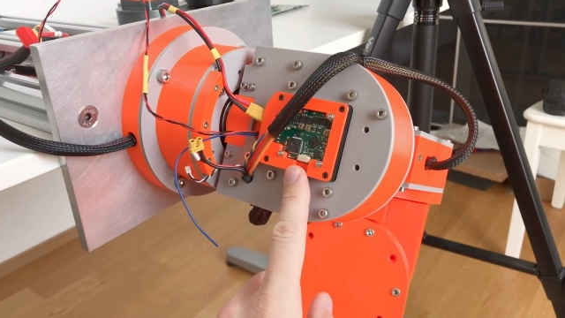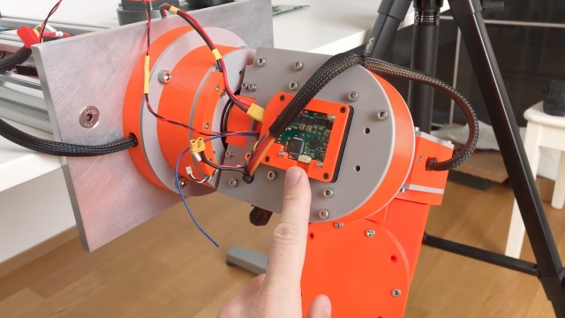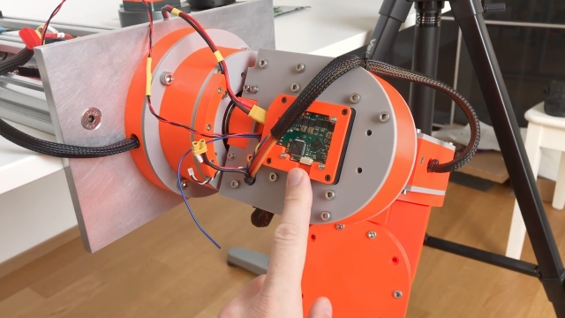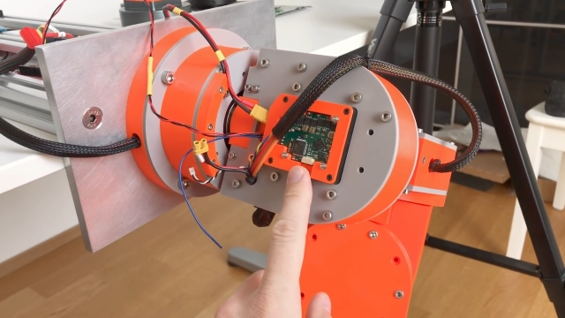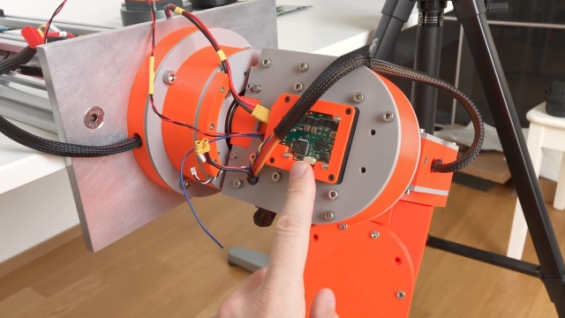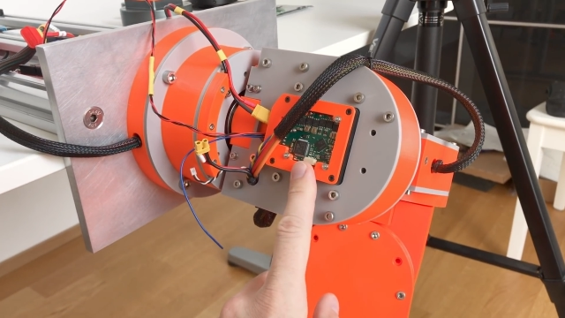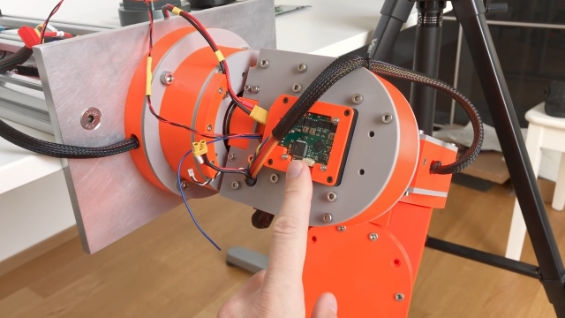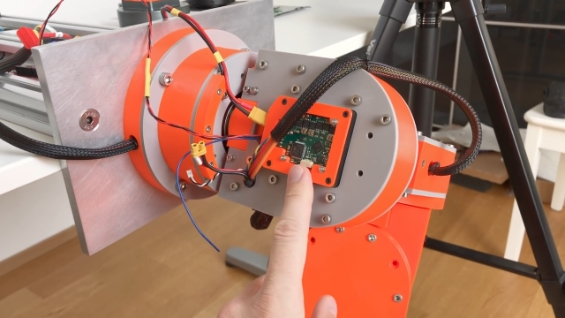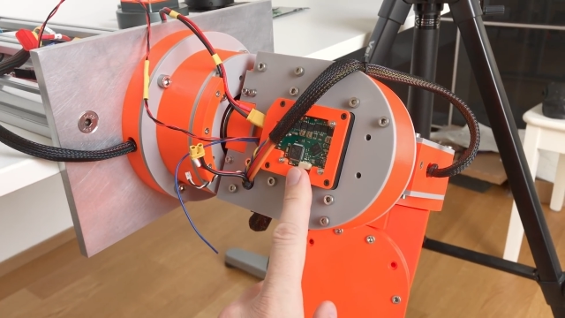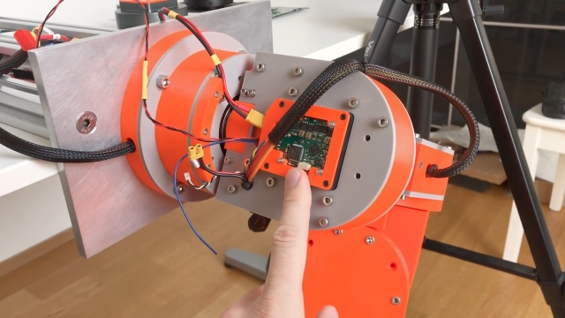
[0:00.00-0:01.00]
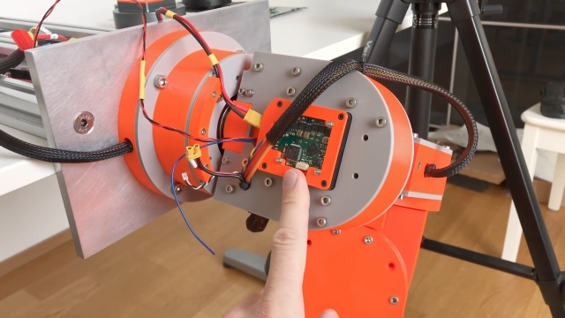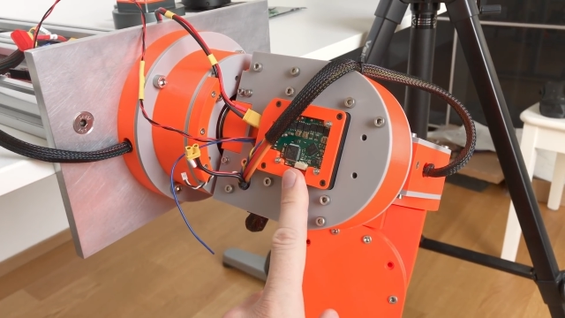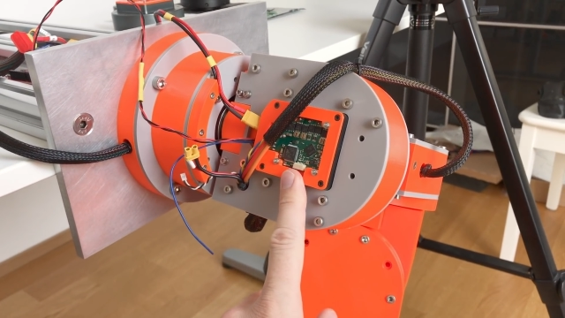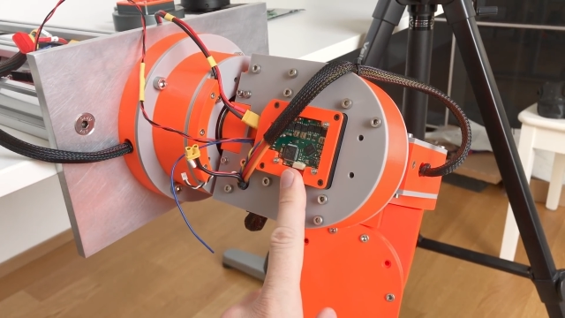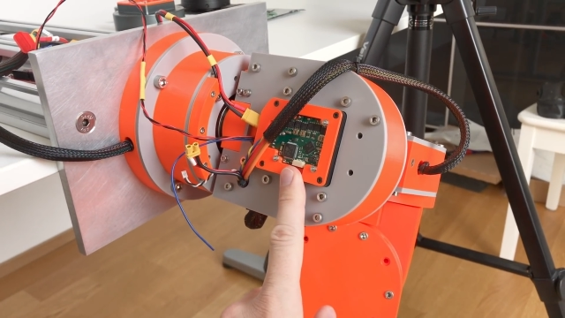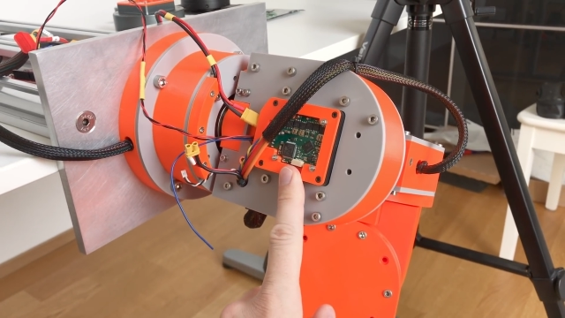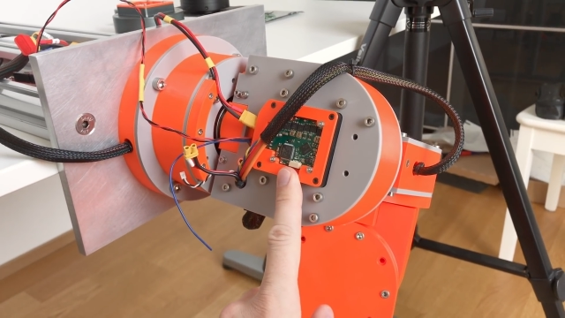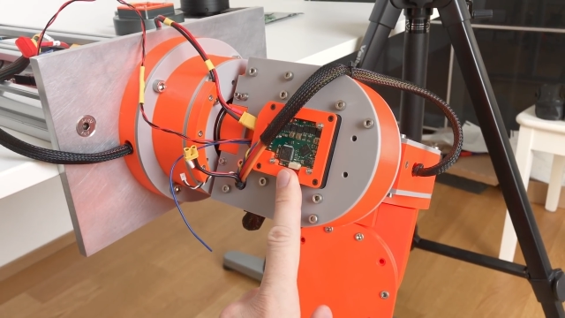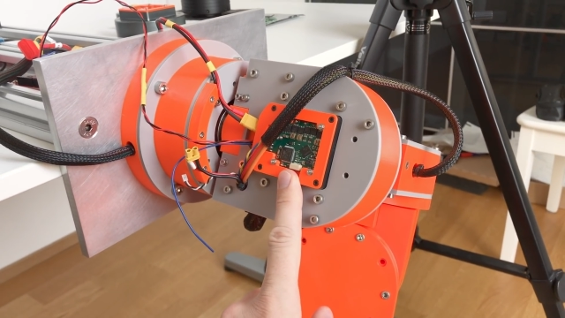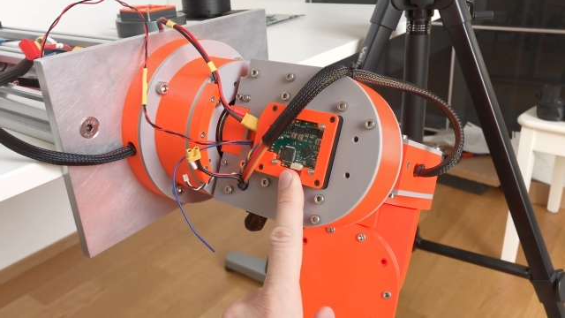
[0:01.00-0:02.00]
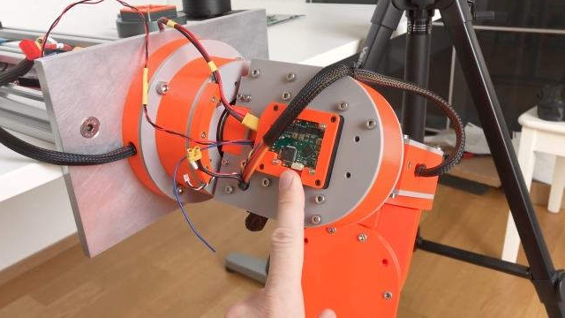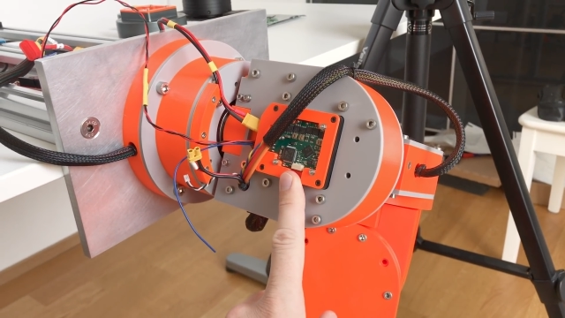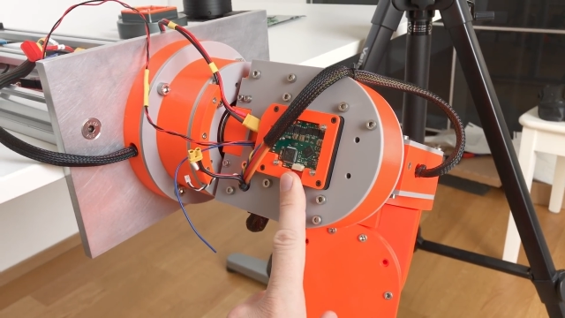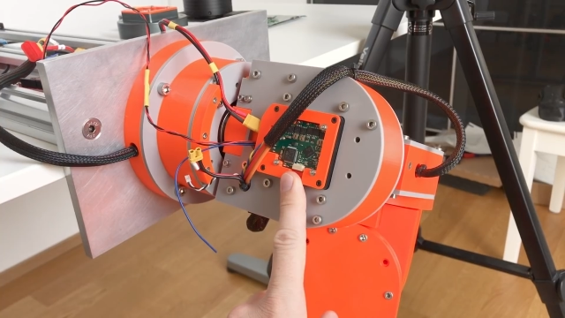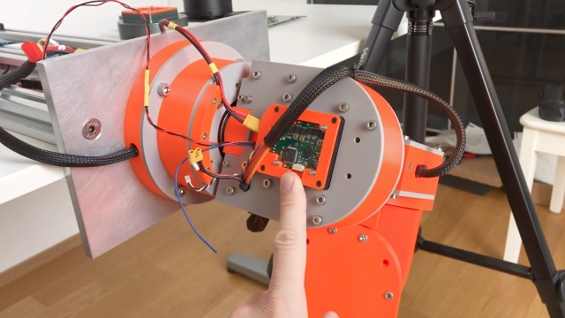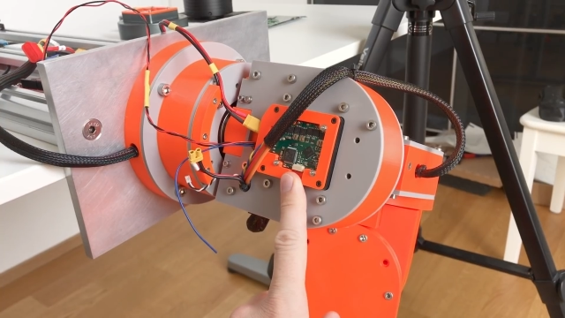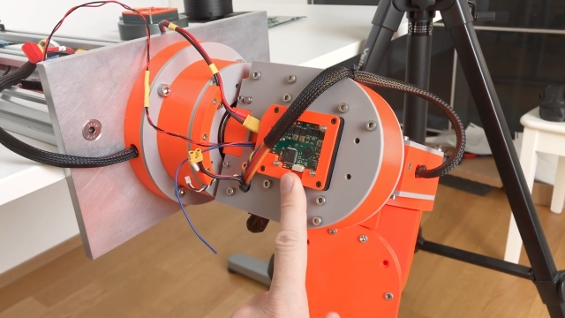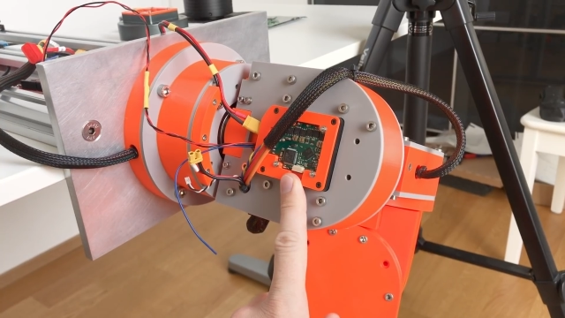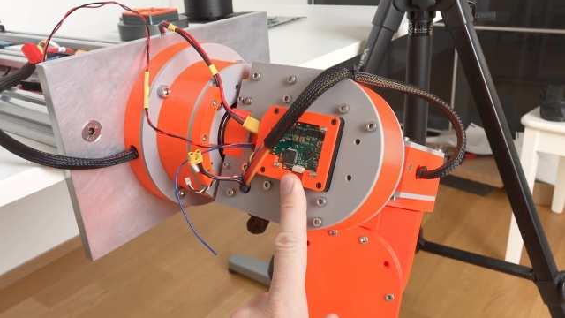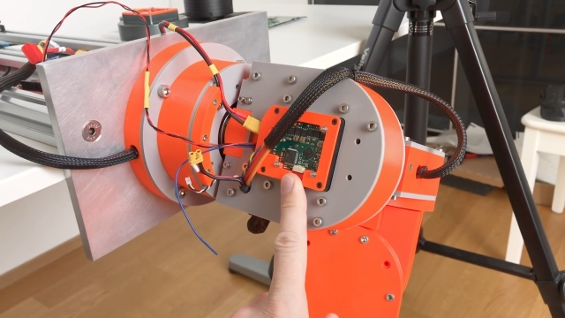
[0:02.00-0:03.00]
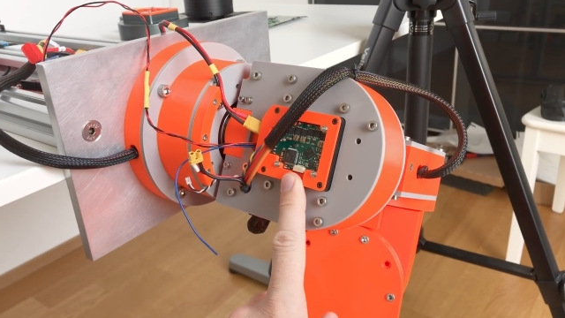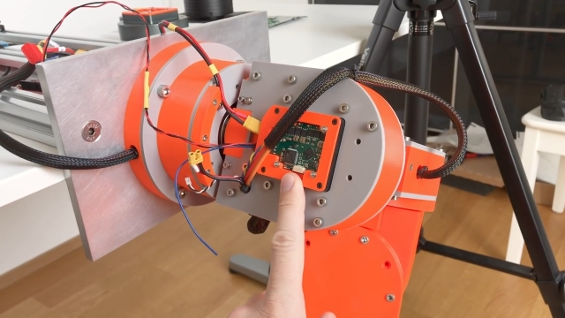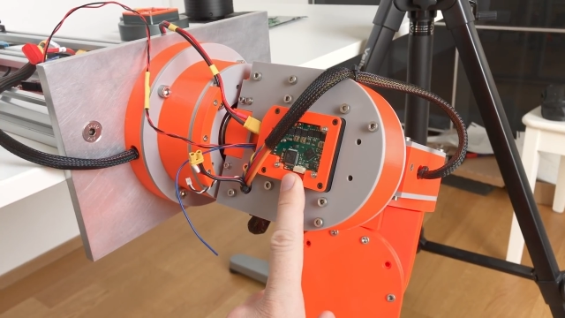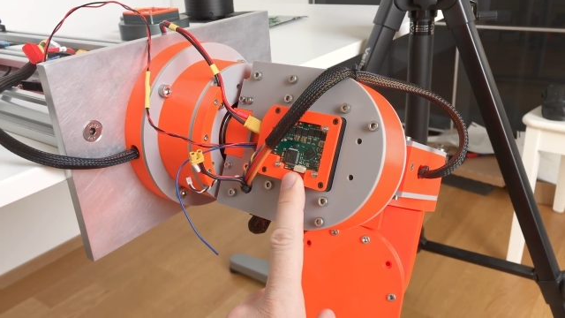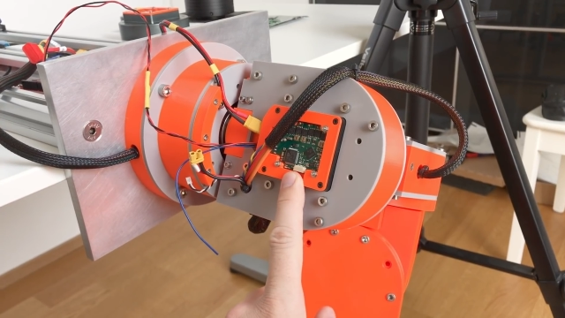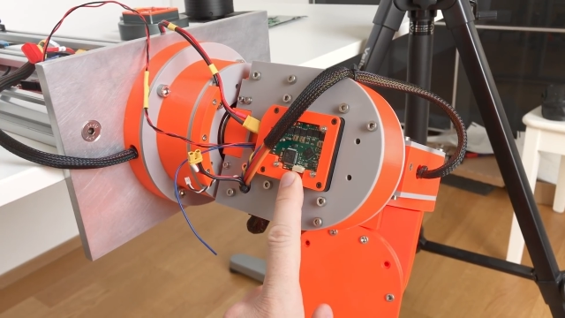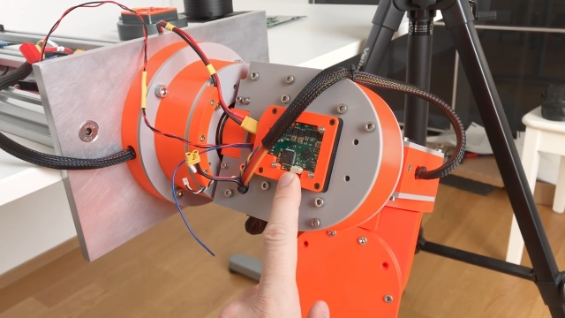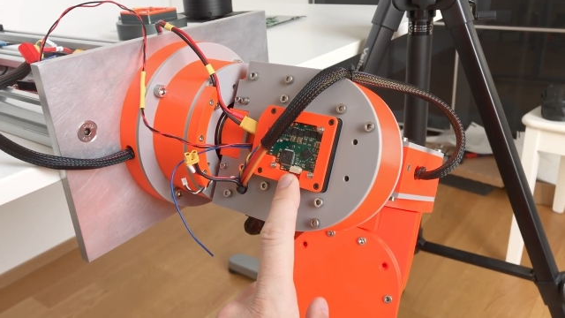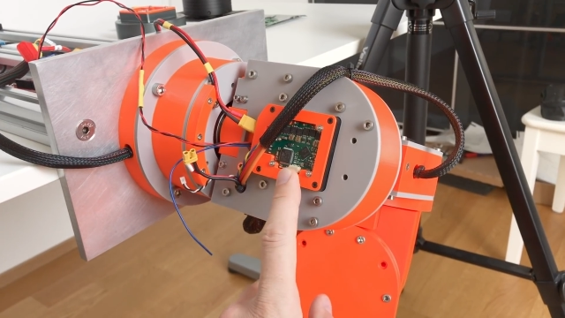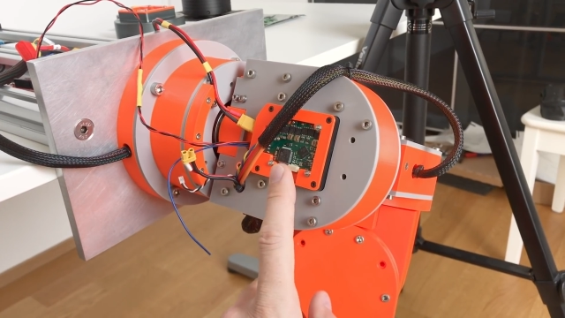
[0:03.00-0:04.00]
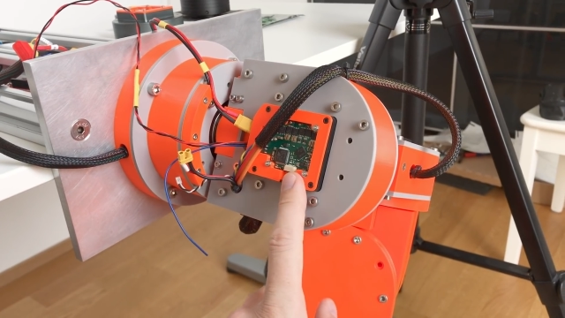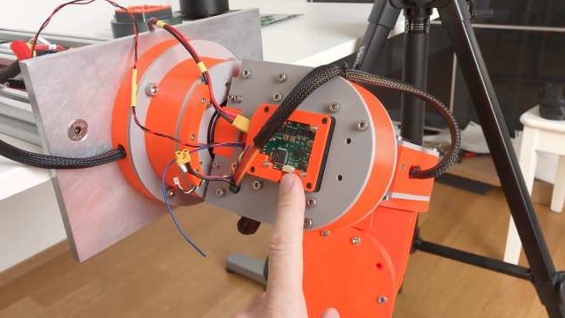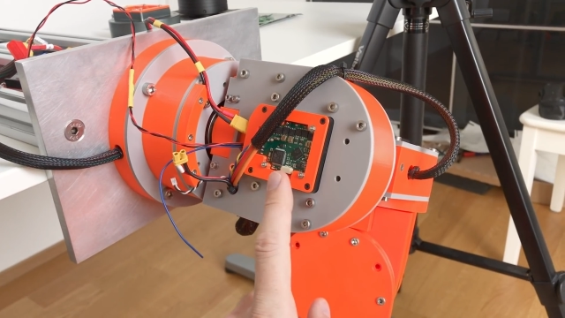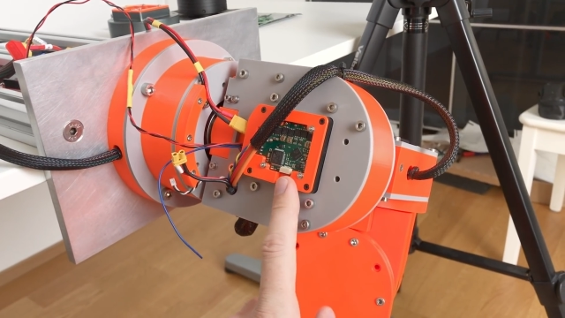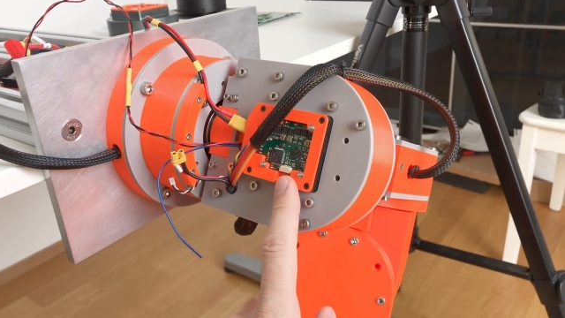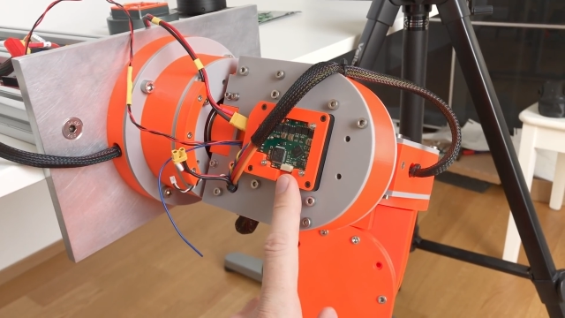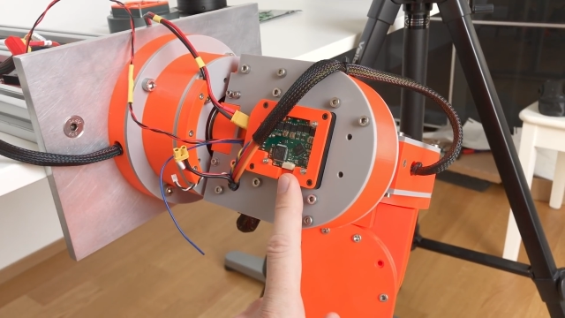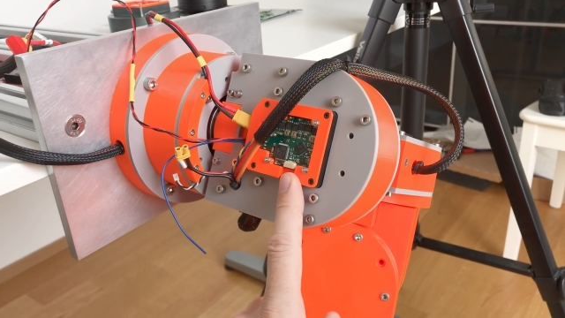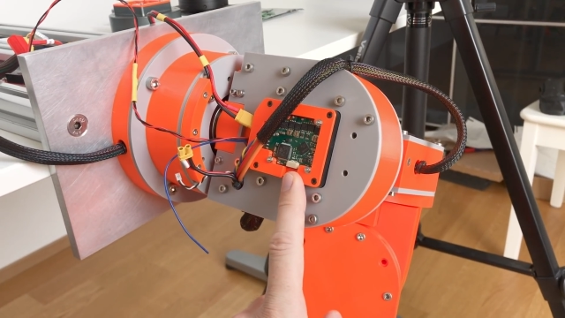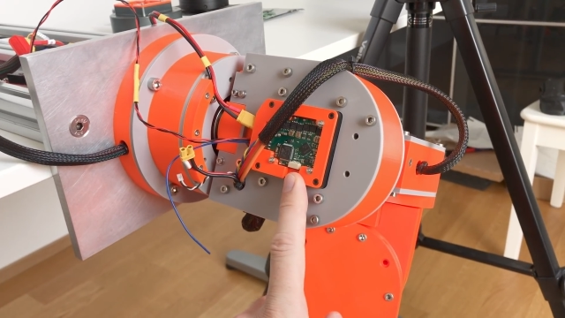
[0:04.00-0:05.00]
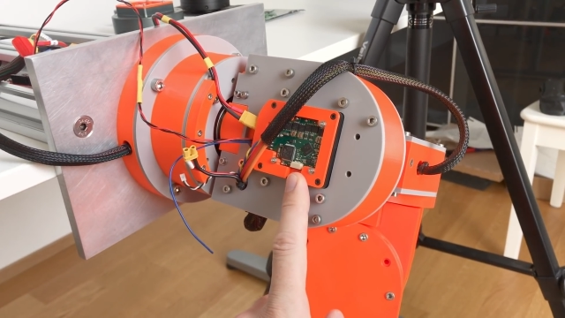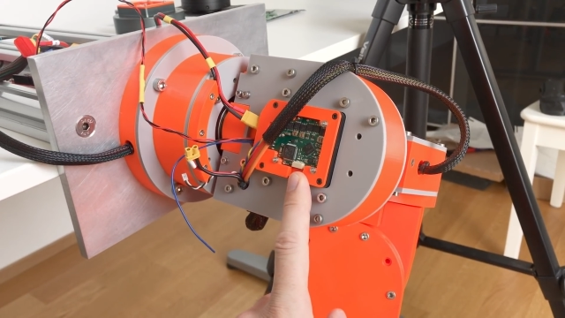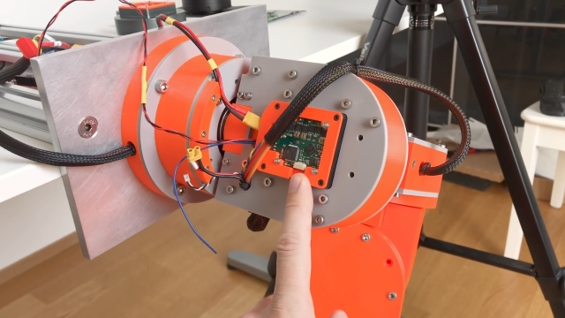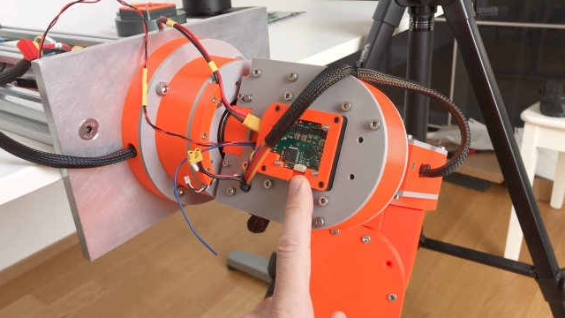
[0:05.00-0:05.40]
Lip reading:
(no speaker visible)